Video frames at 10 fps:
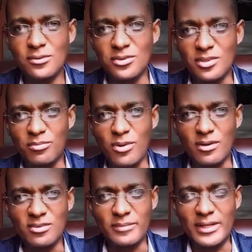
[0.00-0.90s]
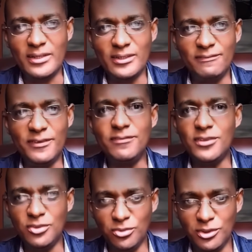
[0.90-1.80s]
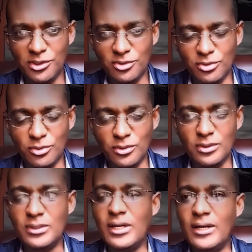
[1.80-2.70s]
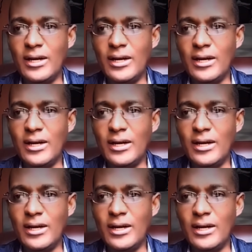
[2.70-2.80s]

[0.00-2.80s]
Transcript: who is approximately 52 years old,